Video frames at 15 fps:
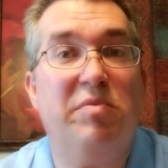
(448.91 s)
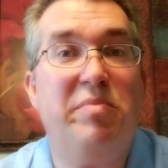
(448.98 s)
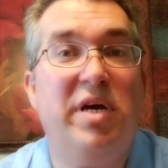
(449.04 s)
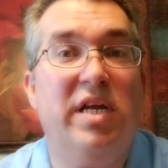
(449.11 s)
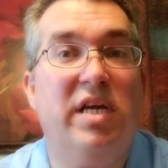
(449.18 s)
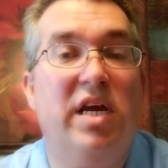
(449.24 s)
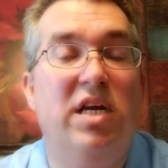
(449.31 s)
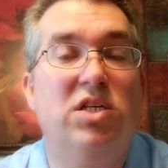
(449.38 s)

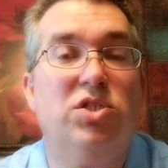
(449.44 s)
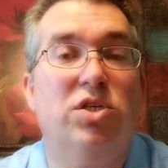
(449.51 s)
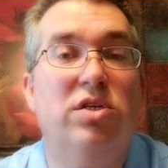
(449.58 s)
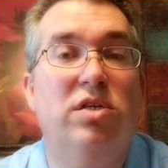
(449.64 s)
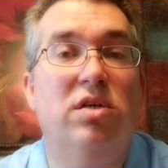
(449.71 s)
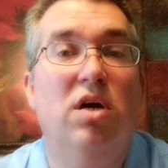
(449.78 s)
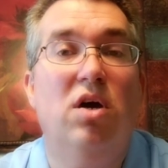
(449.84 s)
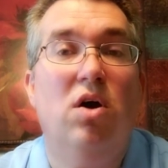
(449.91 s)

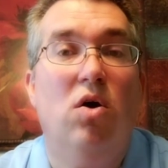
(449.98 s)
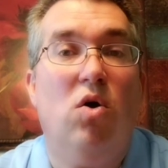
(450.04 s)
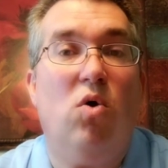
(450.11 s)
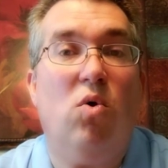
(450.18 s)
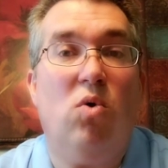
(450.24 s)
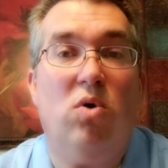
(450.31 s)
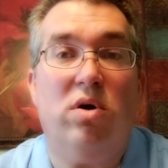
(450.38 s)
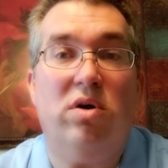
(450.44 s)
medication
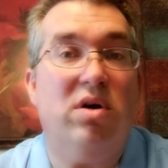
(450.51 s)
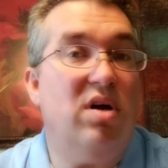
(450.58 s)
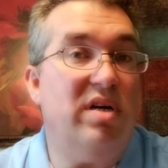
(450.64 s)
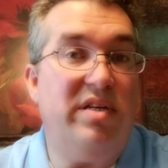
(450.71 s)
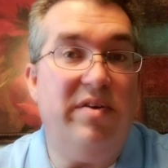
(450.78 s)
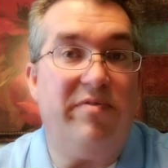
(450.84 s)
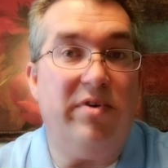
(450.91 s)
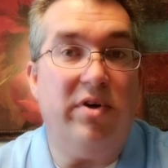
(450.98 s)
or a
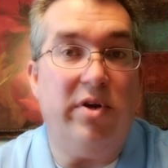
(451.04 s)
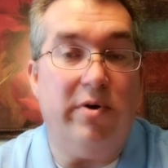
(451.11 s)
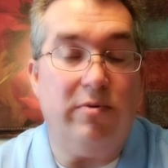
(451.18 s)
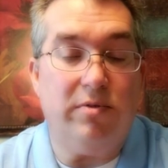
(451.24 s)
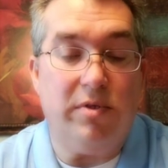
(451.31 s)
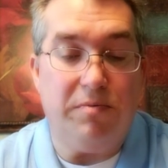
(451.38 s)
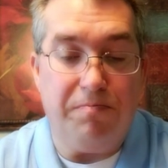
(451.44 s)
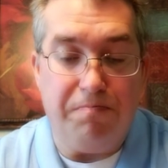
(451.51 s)
different
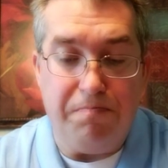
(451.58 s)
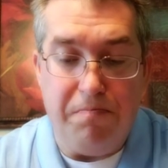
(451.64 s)
dose.